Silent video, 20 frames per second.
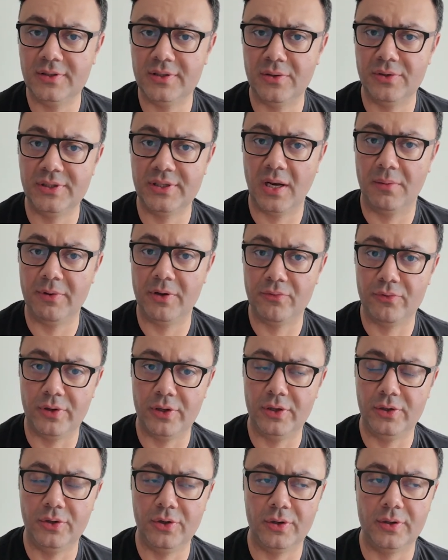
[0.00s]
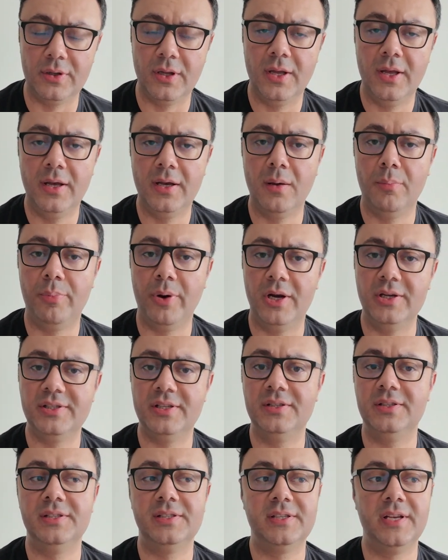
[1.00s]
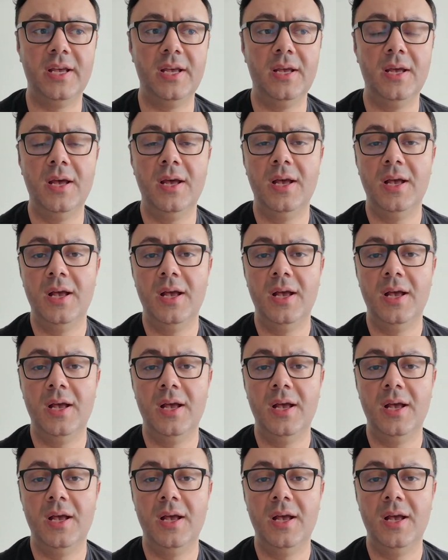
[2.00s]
So it's going to be really good comparison to see.